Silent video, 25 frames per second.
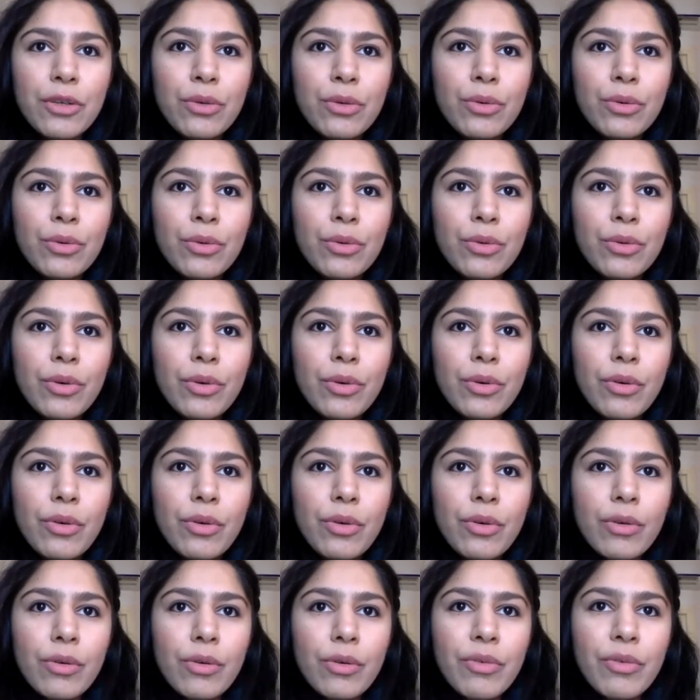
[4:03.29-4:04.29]
I had
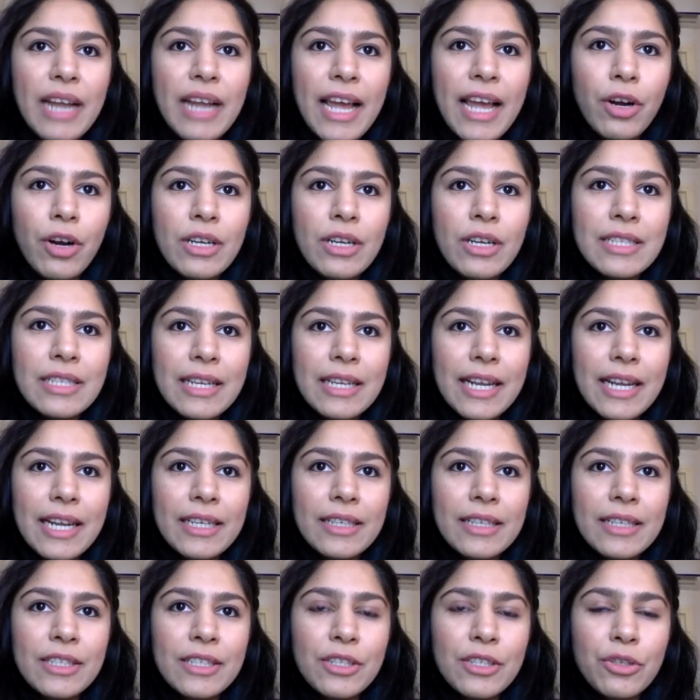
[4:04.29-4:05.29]
to, when I
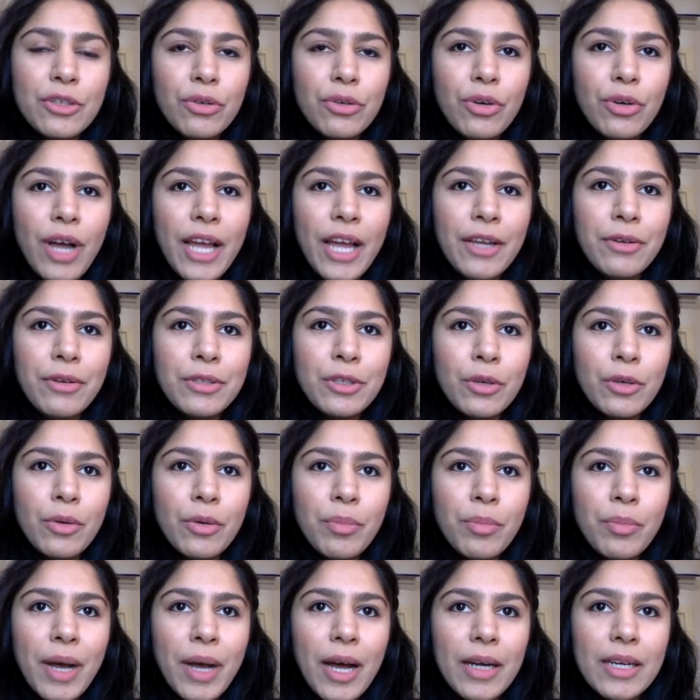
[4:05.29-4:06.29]
got selected, so I
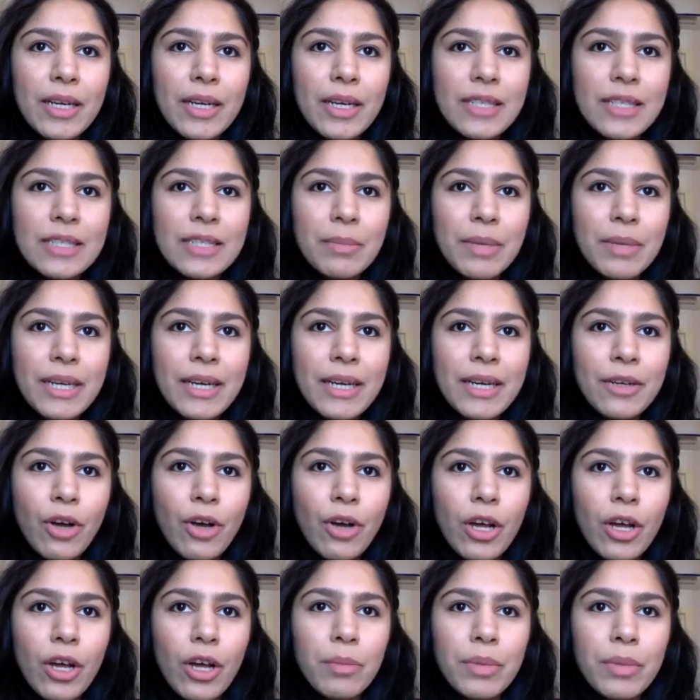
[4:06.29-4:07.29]
used to
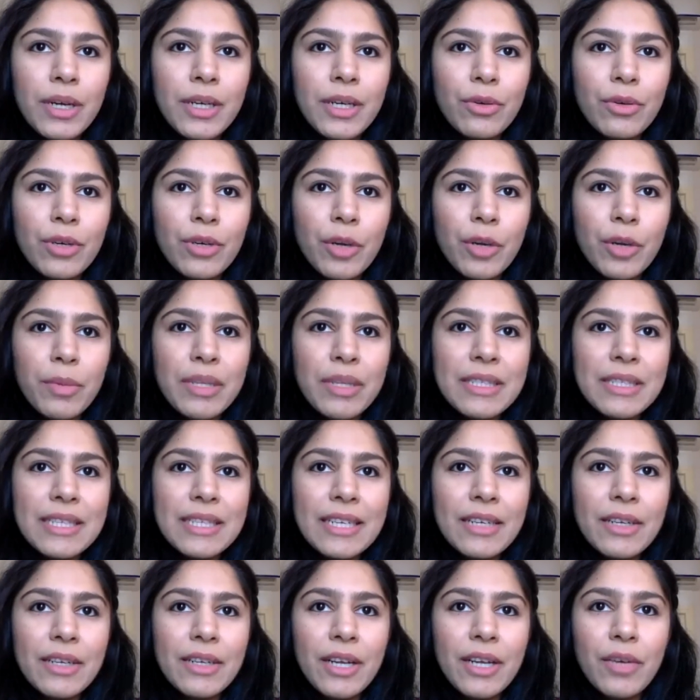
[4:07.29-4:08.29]
participate at corporate
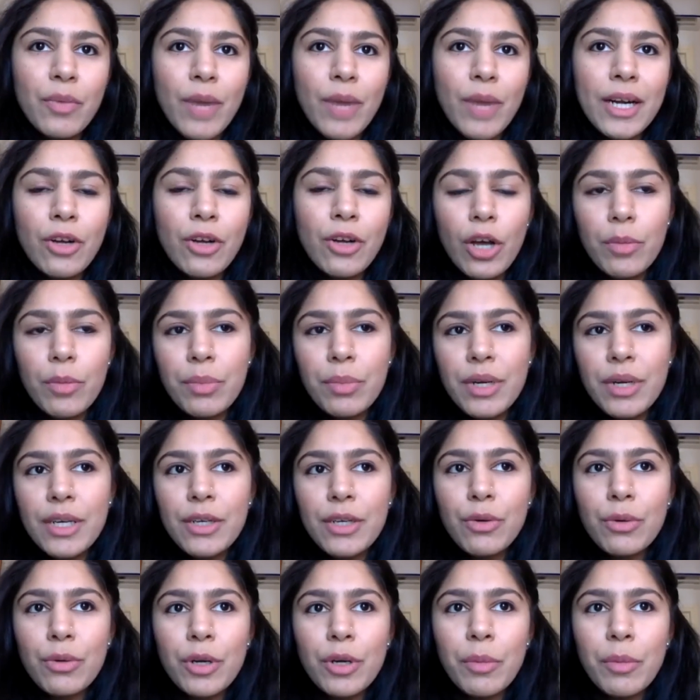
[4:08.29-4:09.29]
tournaments, and in one
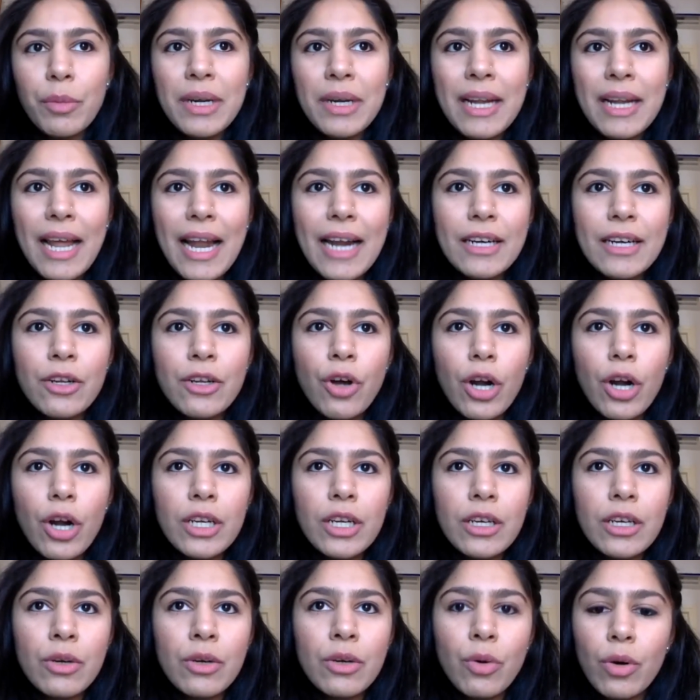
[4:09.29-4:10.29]
corporate tournament, I had
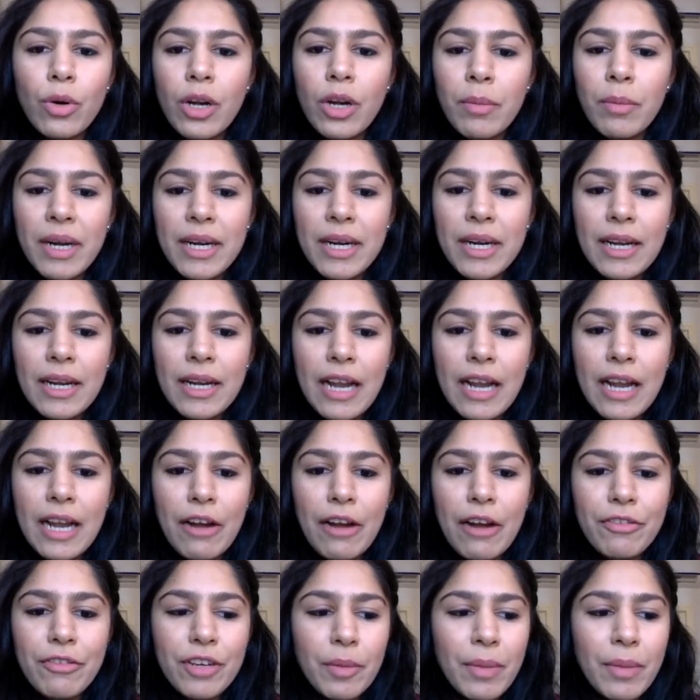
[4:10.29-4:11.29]
got a gold medal
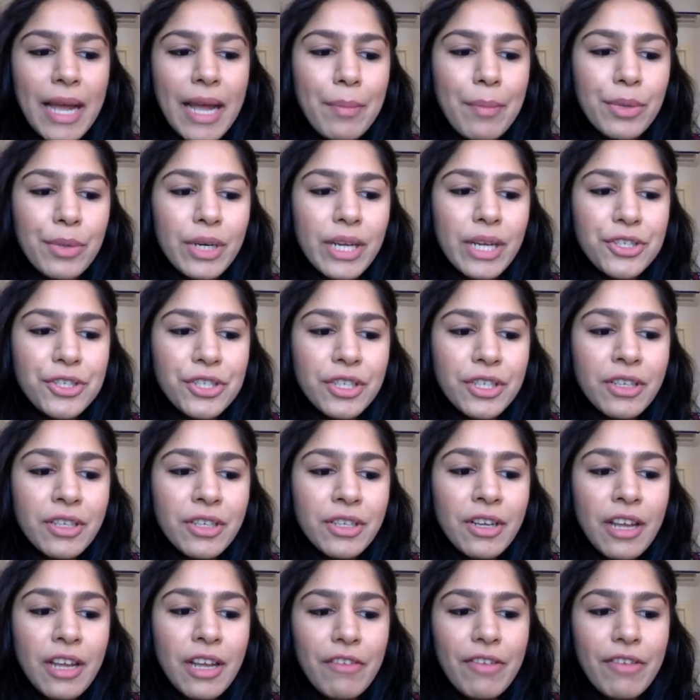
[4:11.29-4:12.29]
after my
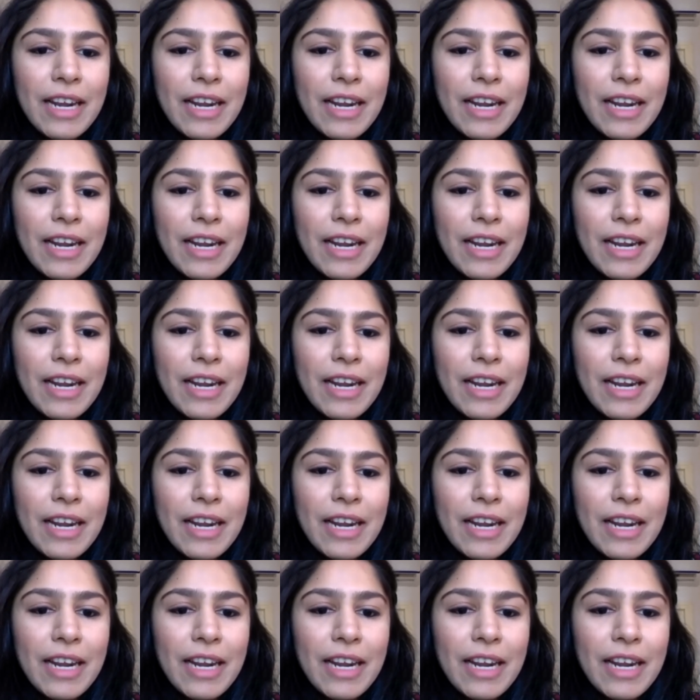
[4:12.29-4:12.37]
amputation,